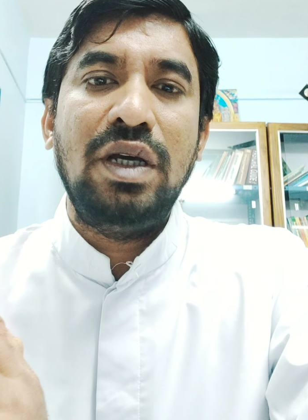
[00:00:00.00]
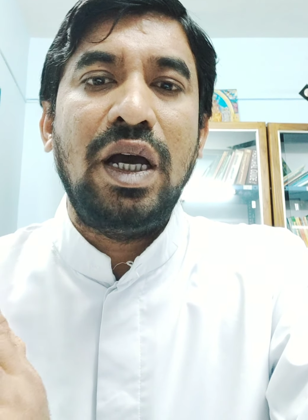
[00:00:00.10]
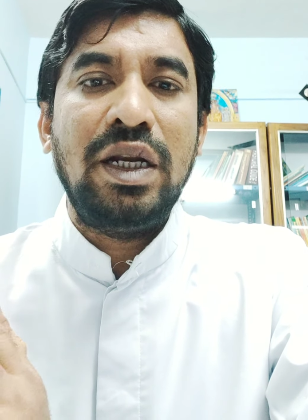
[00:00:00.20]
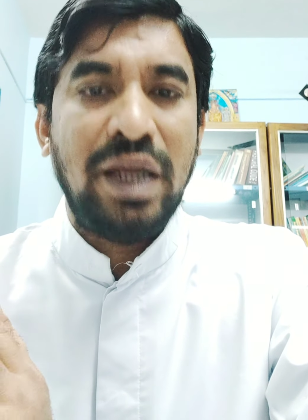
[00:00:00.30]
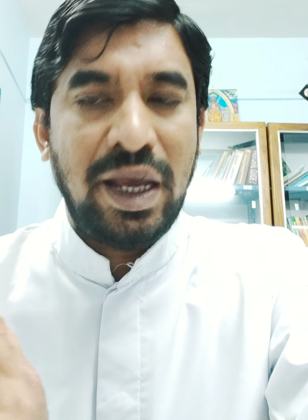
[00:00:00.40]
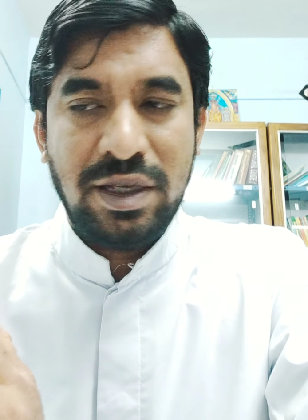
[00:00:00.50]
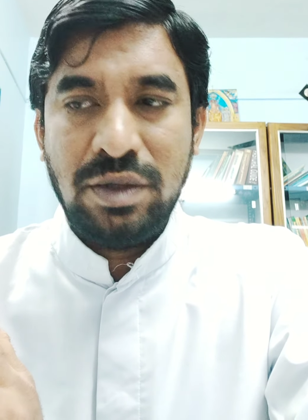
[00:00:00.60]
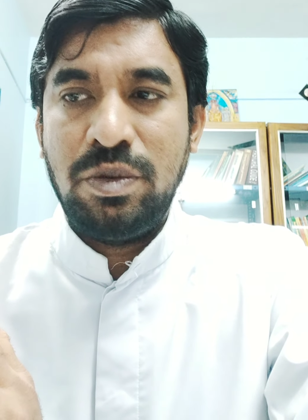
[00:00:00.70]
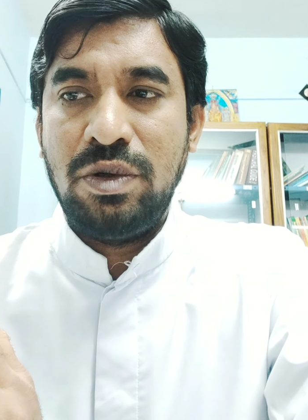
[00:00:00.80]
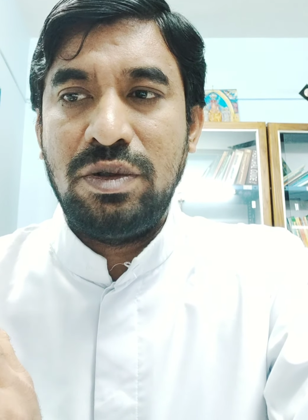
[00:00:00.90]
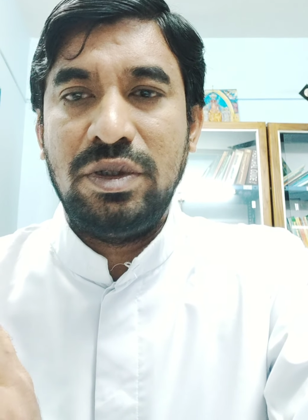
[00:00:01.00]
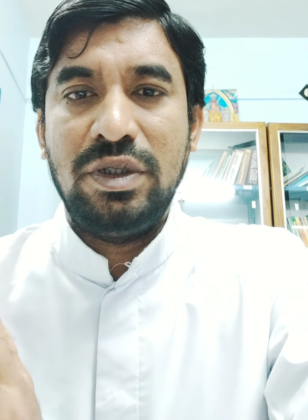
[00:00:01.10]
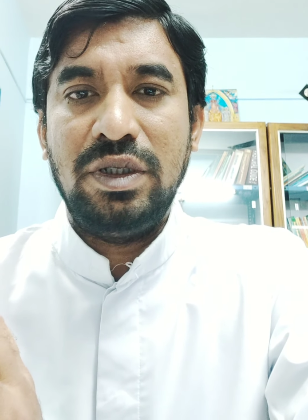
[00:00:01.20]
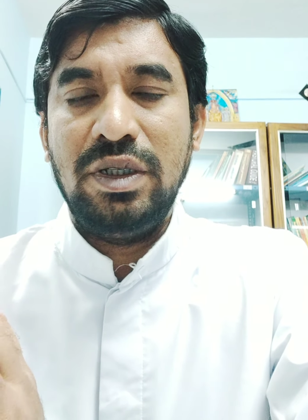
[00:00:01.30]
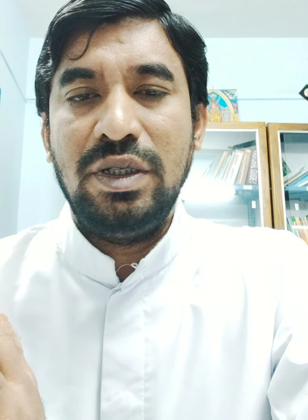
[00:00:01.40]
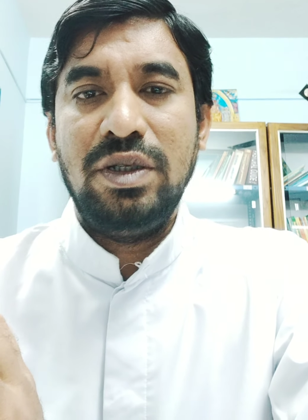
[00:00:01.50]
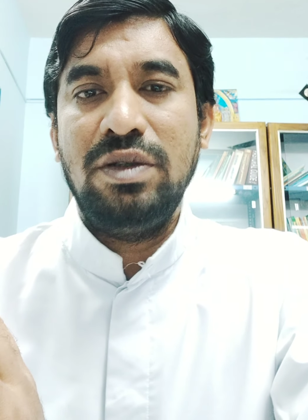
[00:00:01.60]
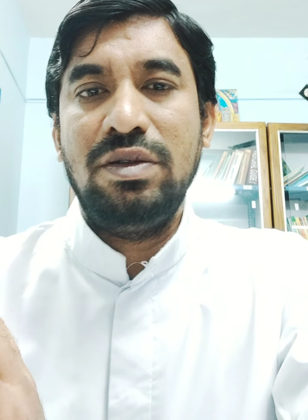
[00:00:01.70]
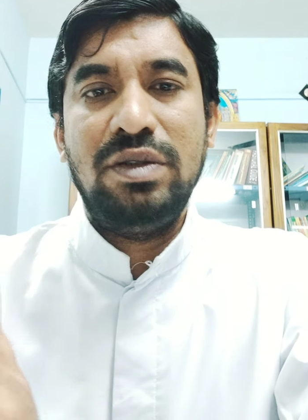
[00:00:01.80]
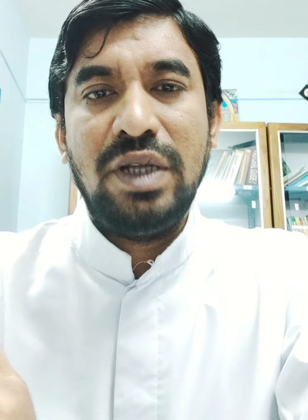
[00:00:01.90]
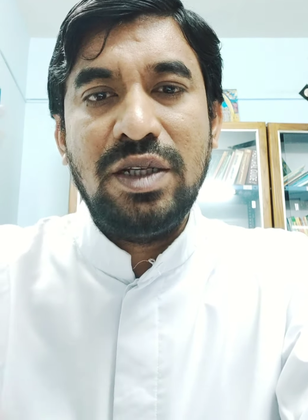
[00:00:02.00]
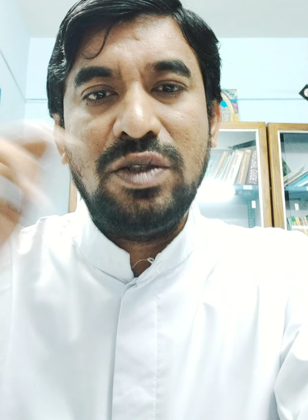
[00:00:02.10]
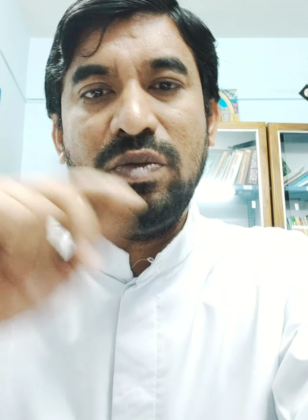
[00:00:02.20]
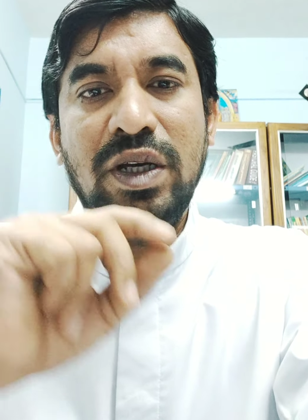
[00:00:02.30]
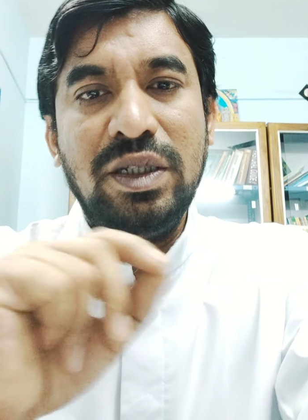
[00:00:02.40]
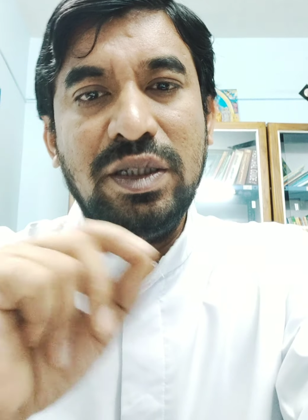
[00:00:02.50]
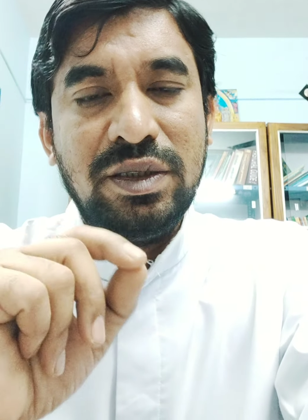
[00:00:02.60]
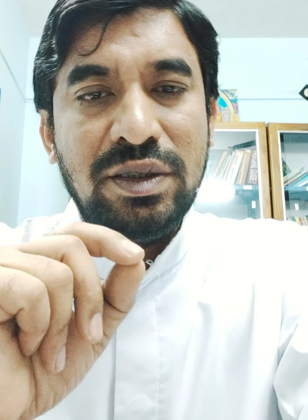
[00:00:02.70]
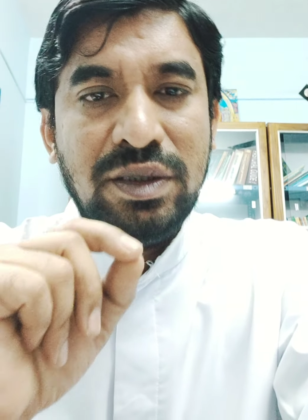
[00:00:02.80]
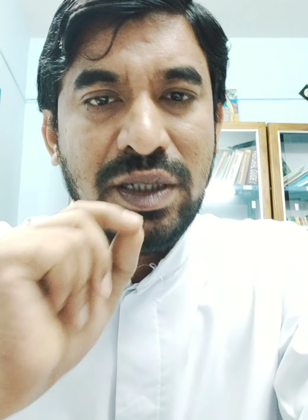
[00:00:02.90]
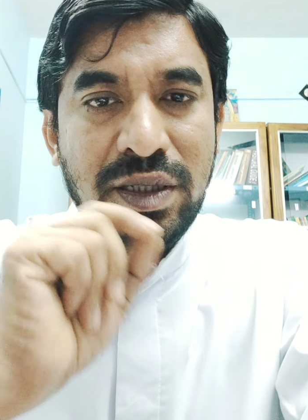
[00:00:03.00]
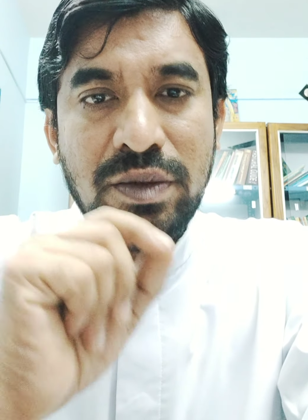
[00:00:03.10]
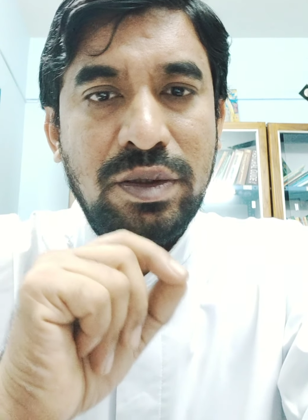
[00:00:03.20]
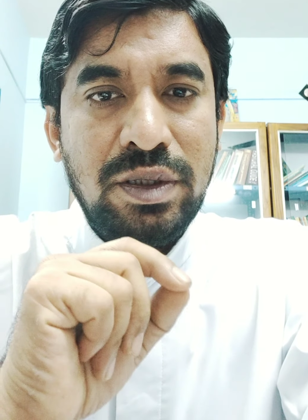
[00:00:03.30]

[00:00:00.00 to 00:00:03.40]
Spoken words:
and export. So that is why these